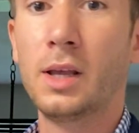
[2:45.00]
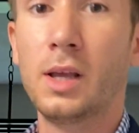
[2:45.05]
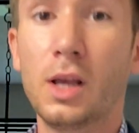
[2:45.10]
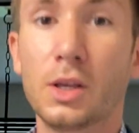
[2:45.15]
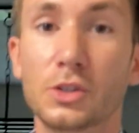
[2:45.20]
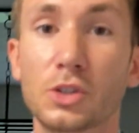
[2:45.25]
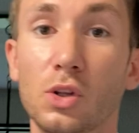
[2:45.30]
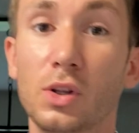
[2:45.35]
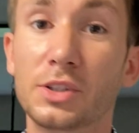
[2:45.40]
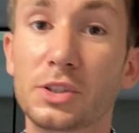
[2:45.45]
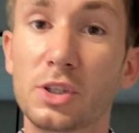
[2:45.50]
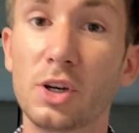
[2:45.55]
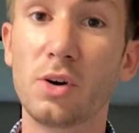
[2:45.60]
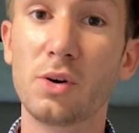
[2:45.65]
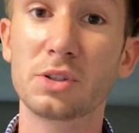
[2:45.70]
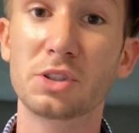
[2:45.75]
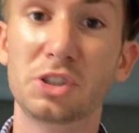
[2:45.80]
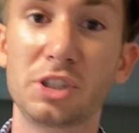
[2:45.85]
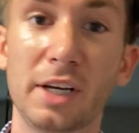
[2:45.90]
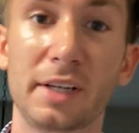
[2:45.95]
So let's go
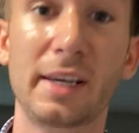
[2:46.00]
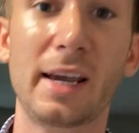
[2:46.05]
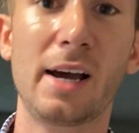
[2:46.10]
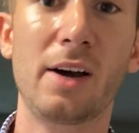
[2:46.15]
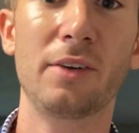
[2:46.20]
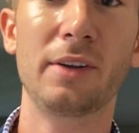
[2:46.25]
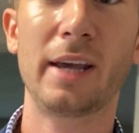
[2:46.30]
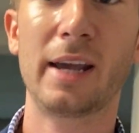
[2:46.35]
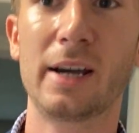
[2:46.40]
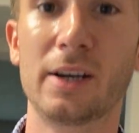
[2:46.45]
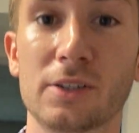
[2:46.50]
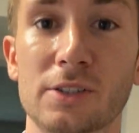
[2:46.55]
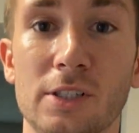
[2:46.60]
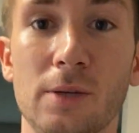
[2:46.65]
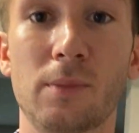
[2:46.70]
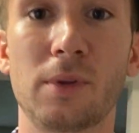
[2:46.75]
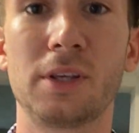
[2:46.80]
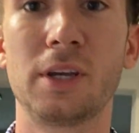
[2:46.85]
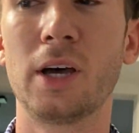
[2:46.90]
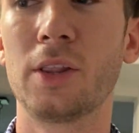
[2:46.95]
and check out now
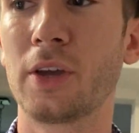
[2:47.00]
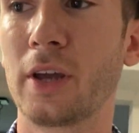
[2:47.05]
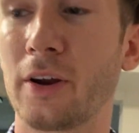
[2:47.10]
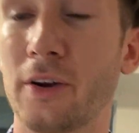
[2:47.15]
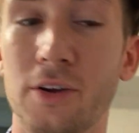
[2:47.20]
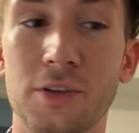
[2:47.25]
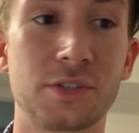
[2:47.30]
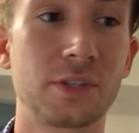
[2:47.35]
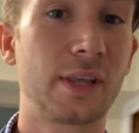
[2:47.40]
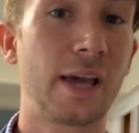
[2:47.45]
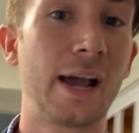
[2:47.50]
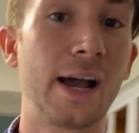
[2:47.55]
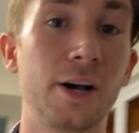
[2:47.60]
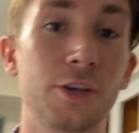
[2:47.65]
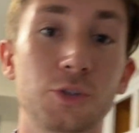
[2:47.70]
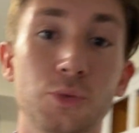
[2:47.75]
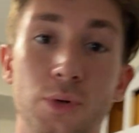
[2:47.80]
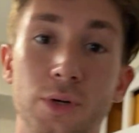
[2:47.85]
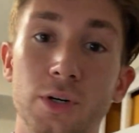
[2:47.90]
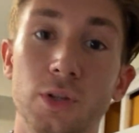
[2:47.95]
some of the other areas of the
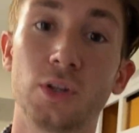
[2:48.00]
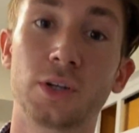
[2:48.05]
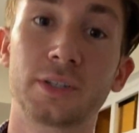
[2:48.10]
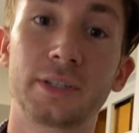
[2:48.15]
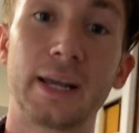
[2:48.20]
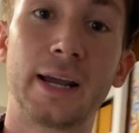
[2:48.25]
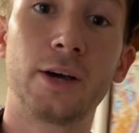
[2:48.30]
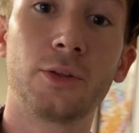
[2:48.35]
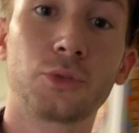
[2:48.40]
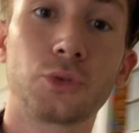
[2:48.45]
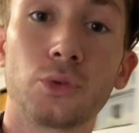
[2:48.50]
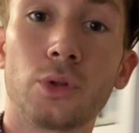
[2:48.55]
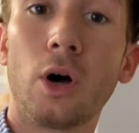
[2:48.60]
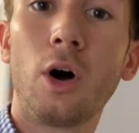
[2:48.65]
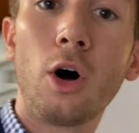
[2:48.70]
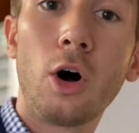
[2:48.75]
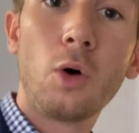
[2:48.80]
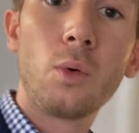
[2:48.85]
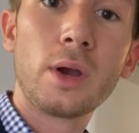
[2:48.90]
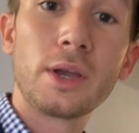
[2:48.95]
house. We're going to look down through the
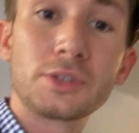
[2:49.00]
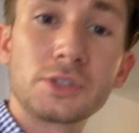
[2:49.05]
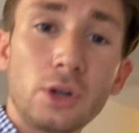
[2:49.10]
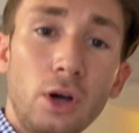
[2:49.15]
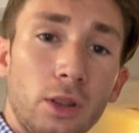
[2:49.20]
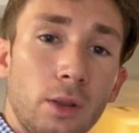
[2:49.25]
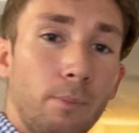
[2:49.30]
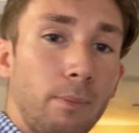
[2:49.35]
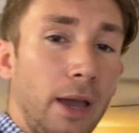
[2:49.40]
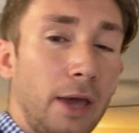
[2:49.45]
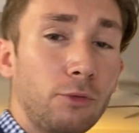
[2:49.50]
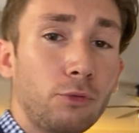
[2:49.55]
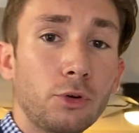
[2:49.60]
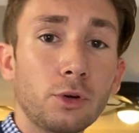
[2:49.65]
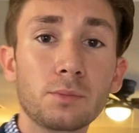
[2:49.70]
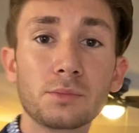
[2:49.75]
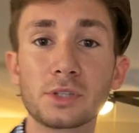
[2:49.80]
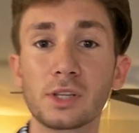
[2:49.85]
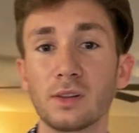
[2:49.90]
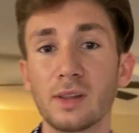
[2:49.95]
hallways and all the
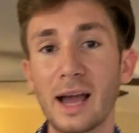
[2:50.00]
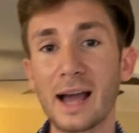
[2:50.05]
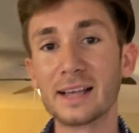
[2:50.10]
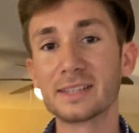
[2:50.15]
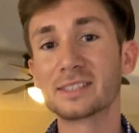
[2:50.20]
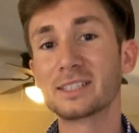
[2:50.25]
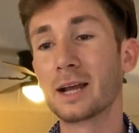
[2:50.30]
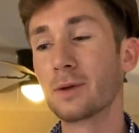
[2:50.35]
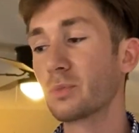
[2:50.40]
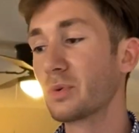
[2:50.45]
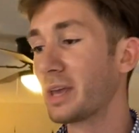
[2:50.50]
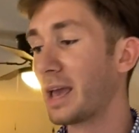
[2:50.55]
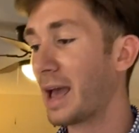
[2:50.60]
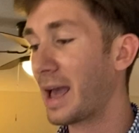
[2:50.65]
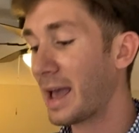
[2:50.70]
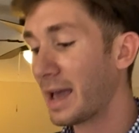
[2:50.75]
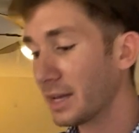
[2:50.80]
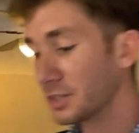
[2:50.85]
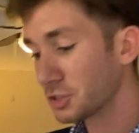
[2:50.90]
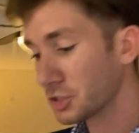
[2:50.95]
bedrooms. Last time we
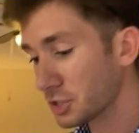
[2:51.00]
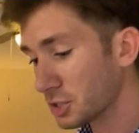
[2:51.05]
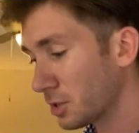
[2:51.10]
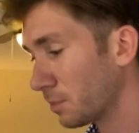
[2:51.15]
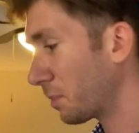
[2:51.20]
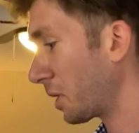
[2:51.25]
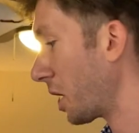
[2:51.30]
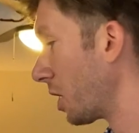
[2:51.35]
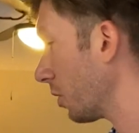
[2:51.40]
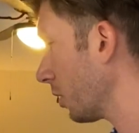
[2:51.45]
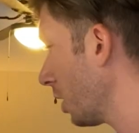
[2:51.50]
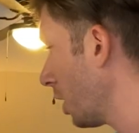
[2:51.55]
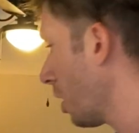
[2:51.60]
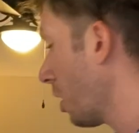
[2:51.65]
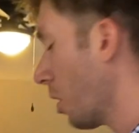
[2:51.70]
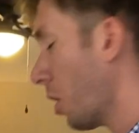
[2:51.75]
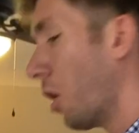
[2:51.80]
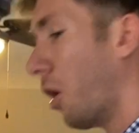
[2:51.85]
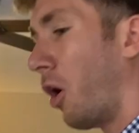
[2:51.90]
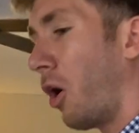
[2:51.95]
had just about
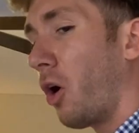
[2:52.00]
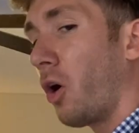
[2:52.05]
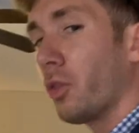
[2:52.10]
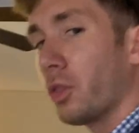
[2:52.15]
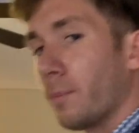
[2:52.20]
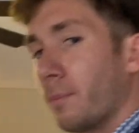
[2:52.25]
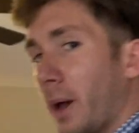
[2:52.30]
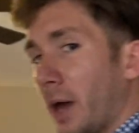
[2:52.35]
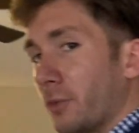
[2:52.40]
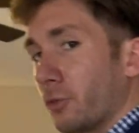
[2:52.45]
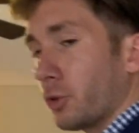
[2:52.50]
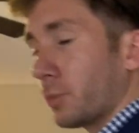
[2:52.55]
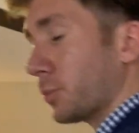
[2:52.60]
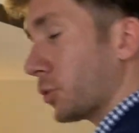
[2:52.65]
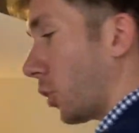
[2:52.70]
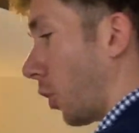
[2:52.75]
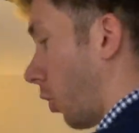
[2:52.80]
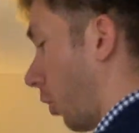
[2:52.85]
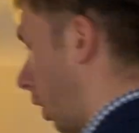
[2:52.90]
all the bedrooms are